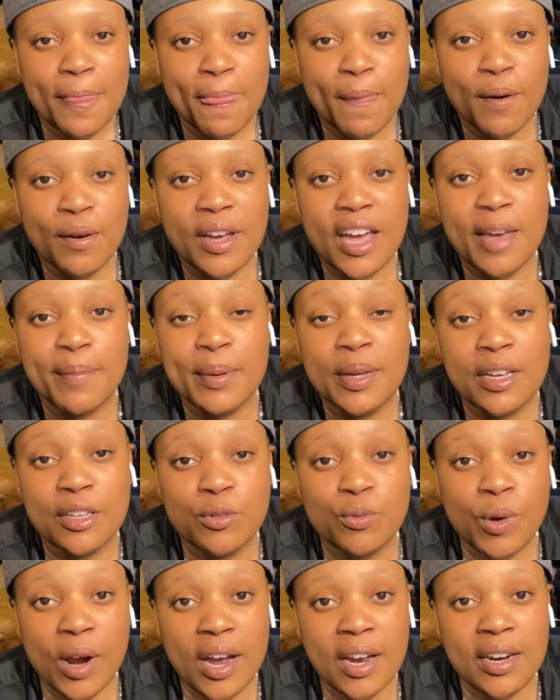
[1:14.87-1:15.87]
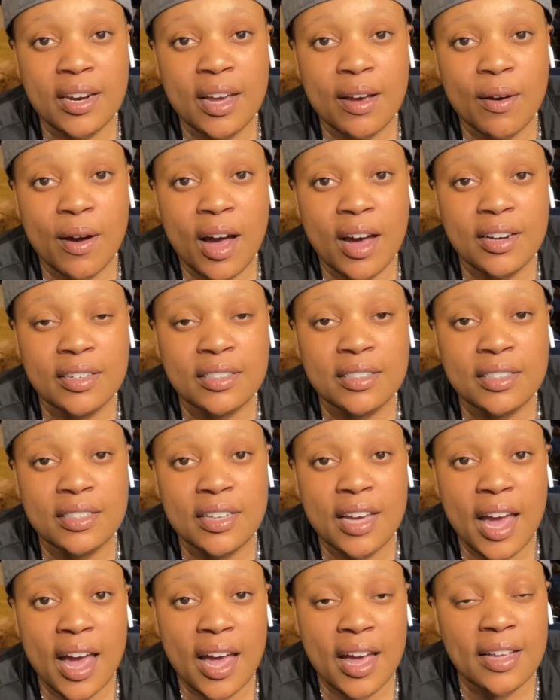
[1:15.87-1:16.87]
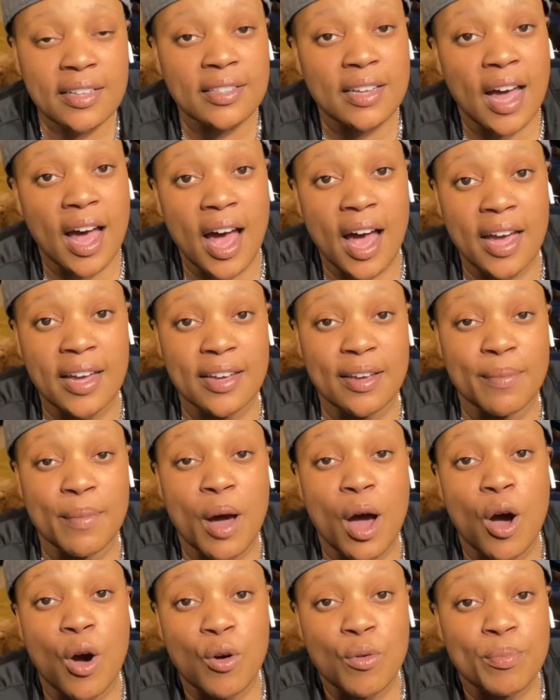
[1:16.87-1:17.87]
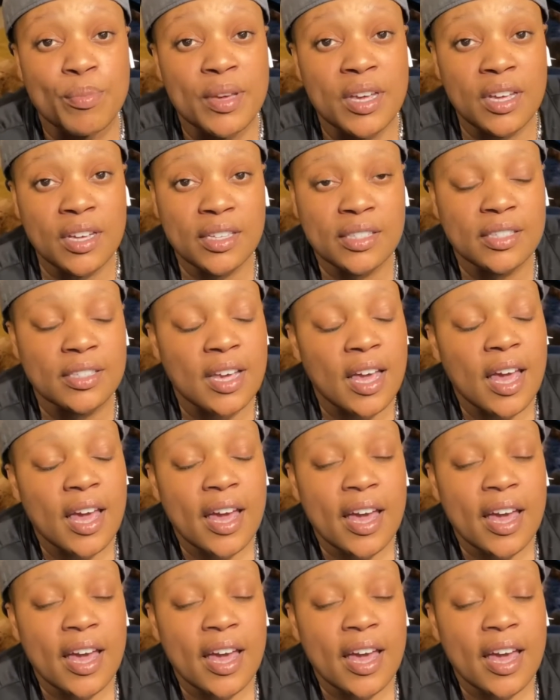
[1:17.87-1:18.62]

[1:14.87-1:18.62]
Okay, because right now, honestly, guys, I am obese.